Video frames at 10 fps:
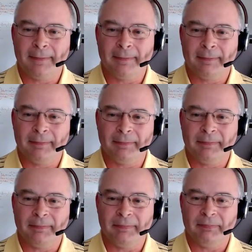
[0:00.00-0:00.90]
Don't be
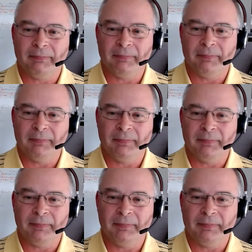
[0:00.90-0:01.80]
afraid to
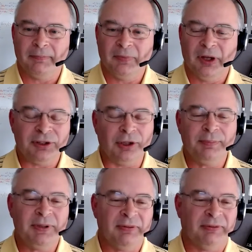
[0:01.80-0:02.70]
apply for a
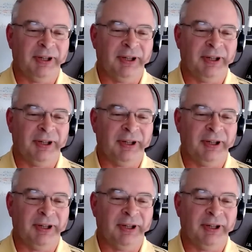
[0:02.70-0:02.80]
job that